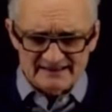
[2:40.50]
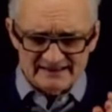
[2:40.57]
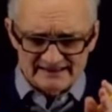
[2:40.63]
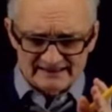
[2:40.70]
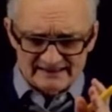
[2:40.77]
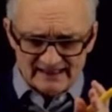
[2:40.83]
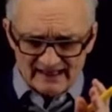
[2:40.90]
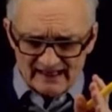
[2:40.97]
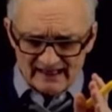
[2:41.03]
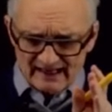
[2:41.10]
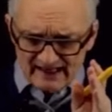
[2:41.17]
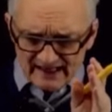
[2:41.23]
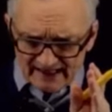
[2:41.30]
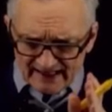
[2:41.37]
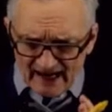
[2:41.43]
is the
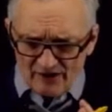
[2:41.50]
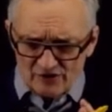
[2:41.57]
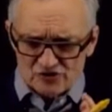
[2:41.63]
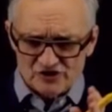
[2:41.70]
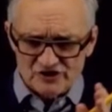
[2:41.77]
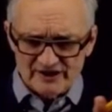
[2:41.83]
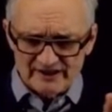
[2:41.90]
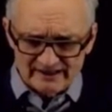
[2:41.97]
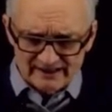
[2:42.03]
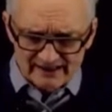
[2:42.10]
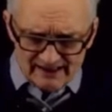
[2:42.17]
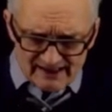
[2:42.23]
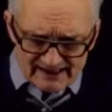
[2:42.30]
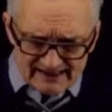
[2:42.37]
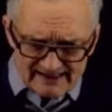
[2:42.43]
Gaussian
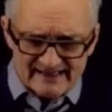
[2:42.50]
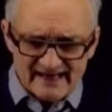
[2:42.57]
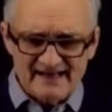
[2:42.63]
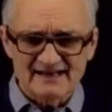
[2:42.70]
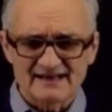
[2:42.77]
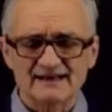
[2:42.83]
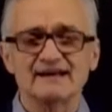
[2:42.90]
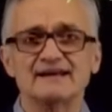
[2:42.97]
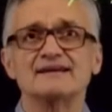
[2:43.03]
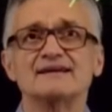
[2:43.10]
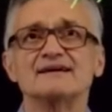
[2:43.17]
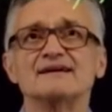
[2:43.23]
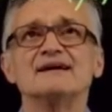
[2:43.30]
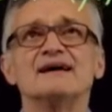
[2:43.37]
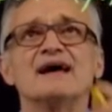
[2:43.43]
centered
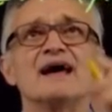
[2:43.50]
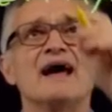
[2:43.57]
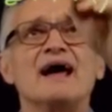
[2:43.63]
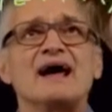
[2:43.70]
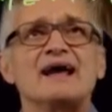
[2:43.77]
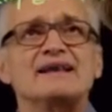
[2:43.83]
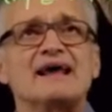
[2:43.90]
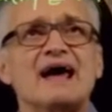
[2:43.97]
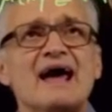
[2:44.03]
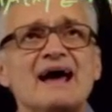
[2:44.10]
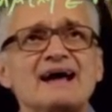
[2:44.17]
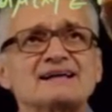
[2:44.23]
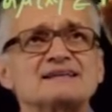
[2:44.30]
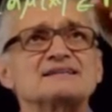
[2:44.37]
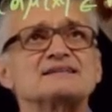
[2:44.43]
at
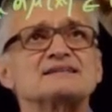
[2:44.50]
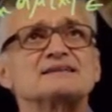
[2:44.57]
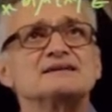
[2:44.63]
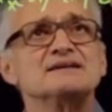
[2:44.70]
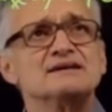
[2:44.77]
x.